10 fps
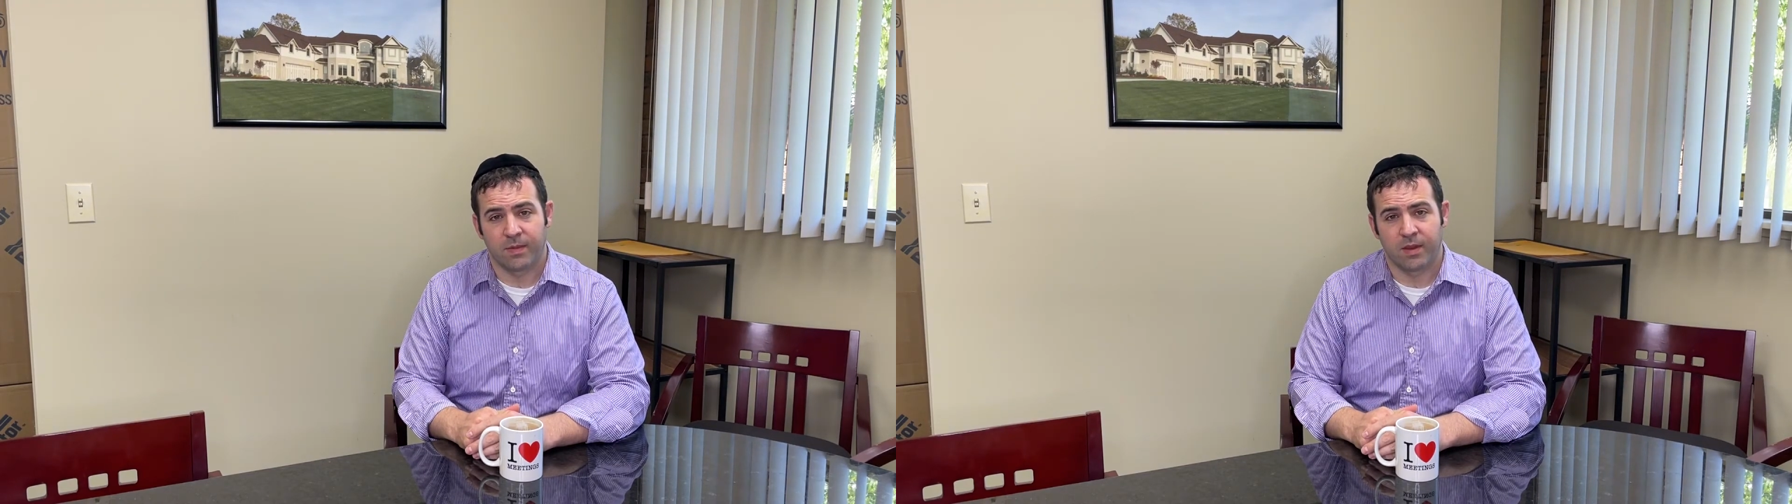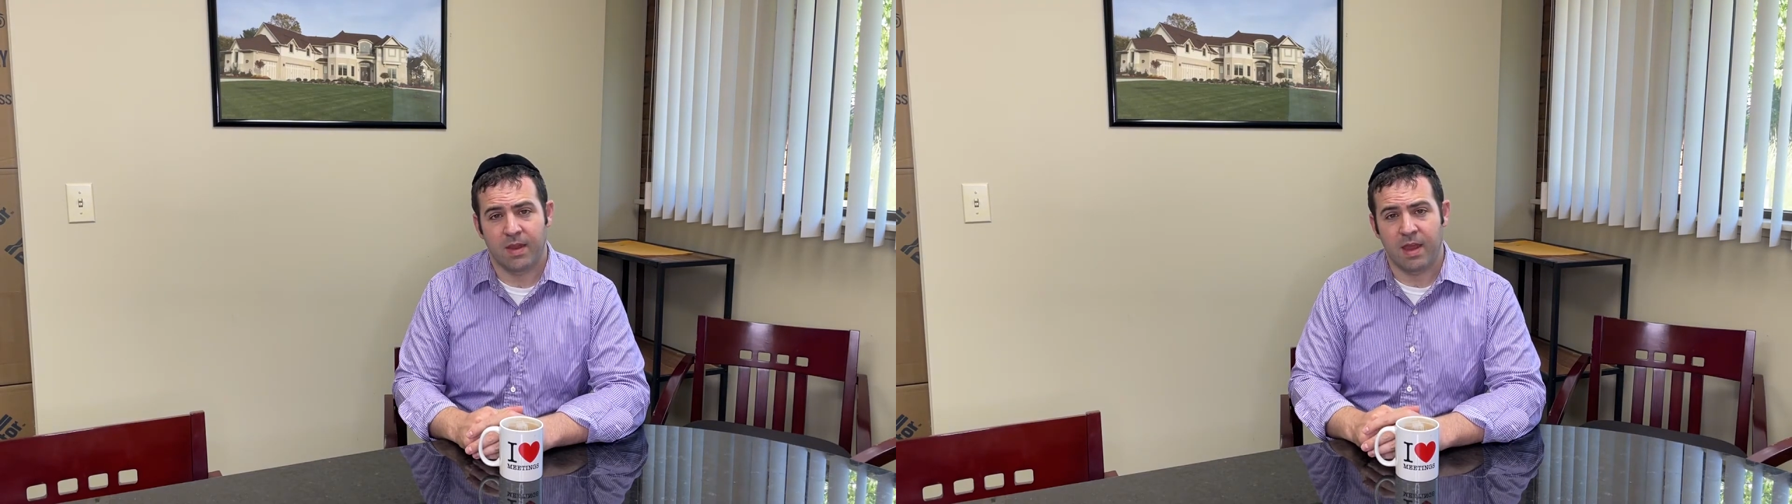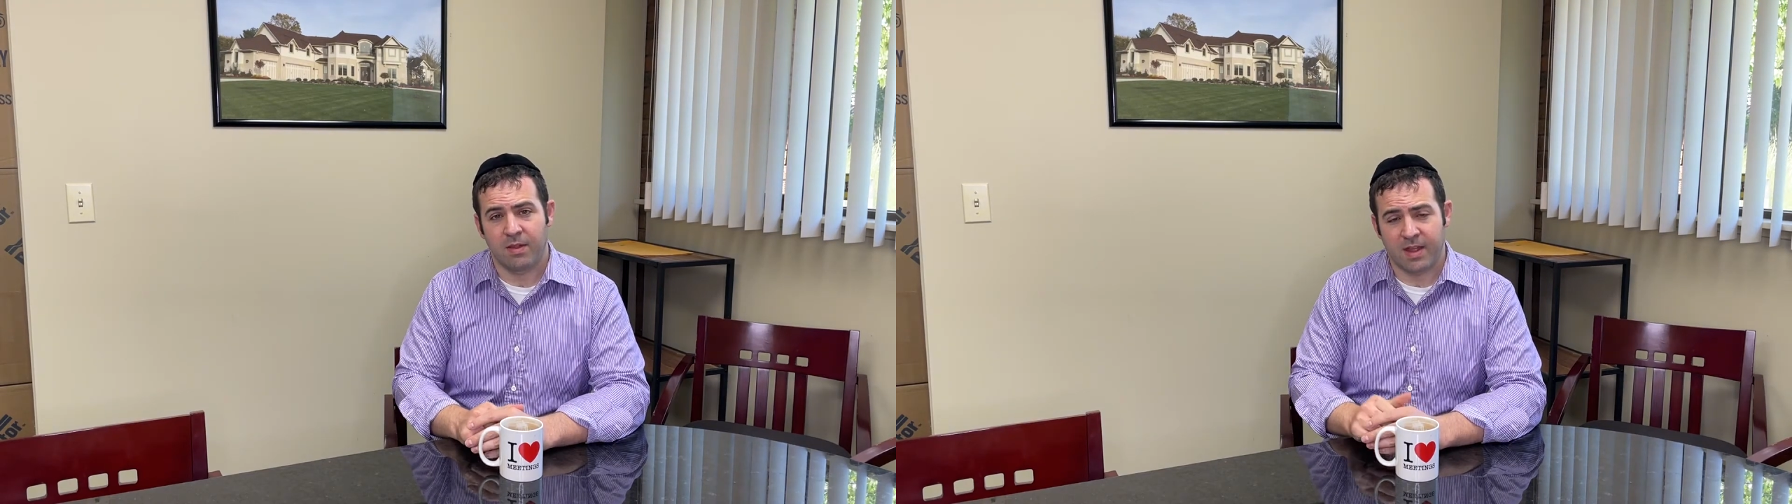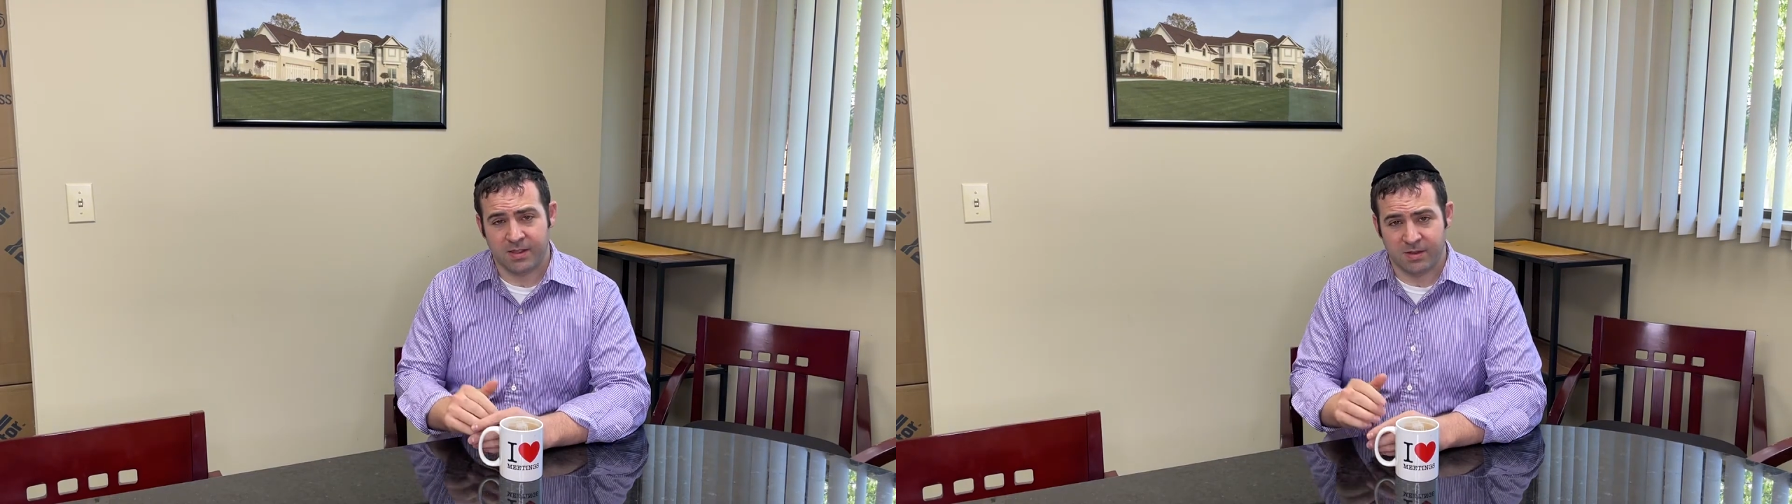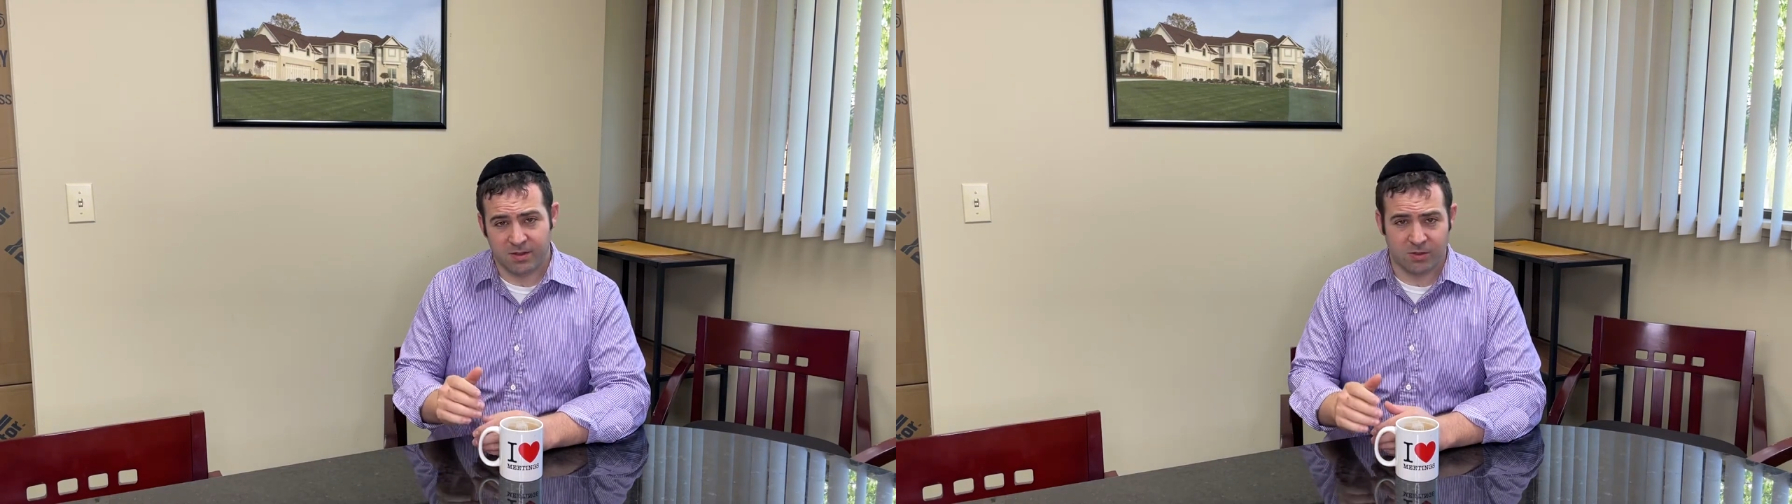Now that
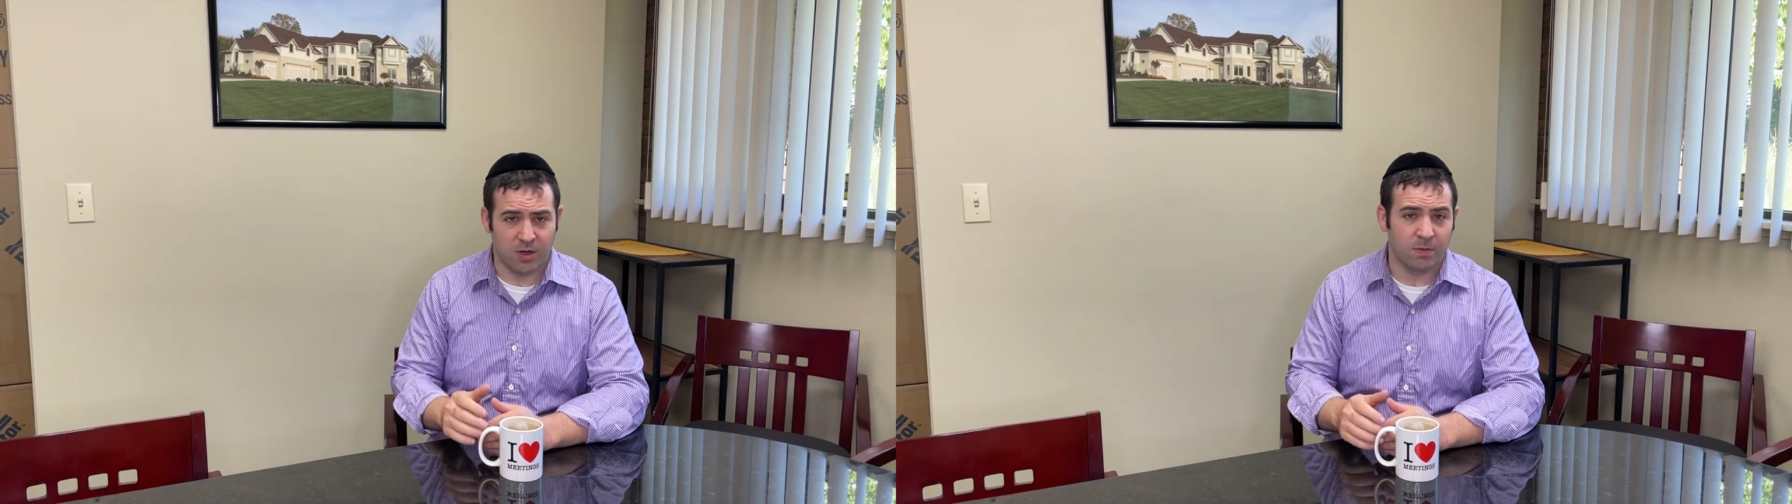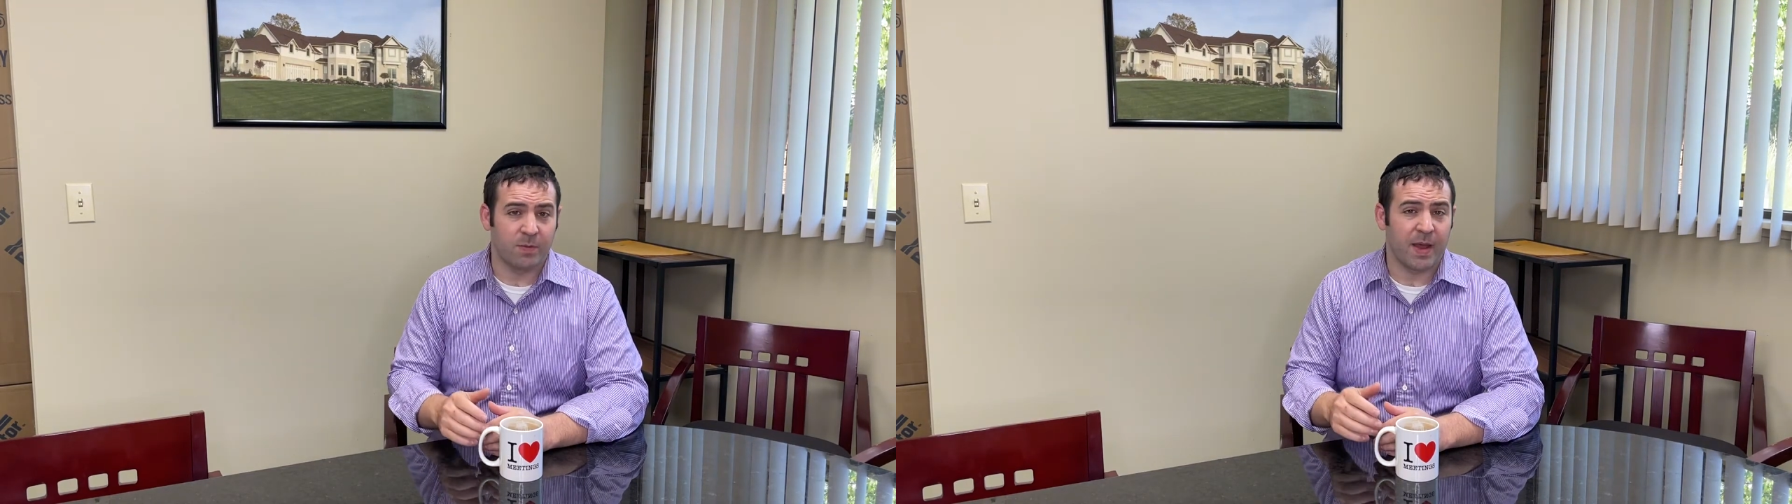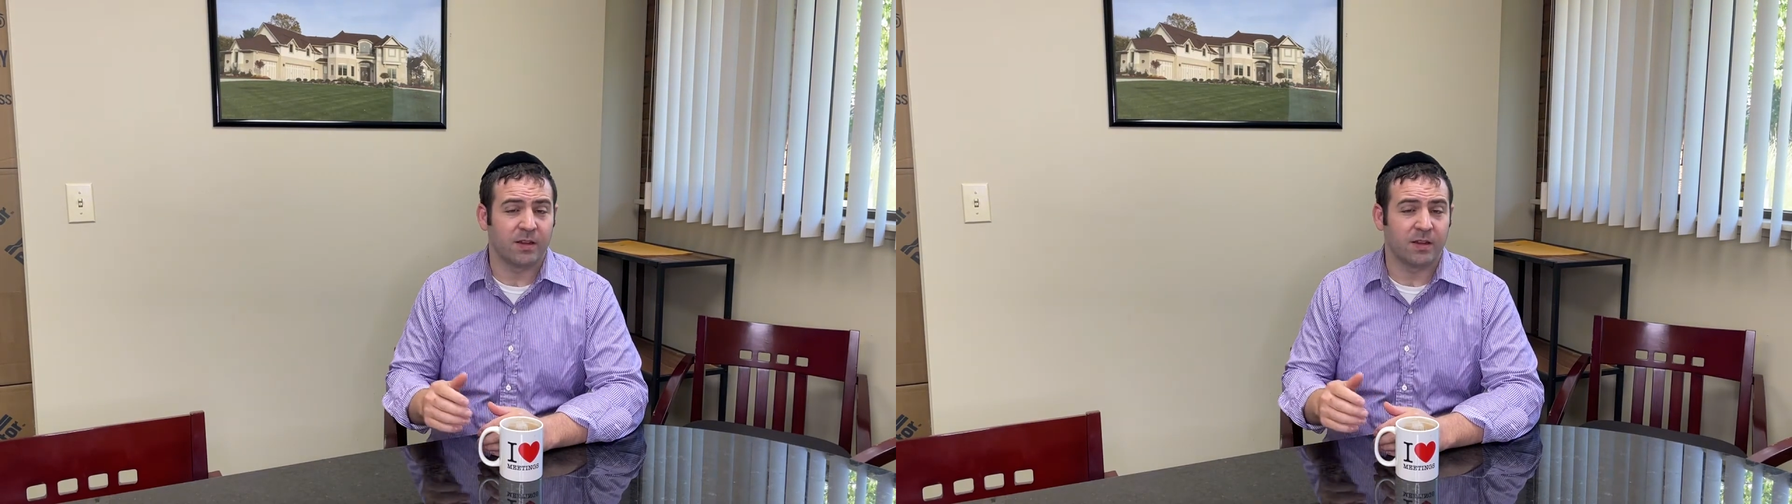jumps back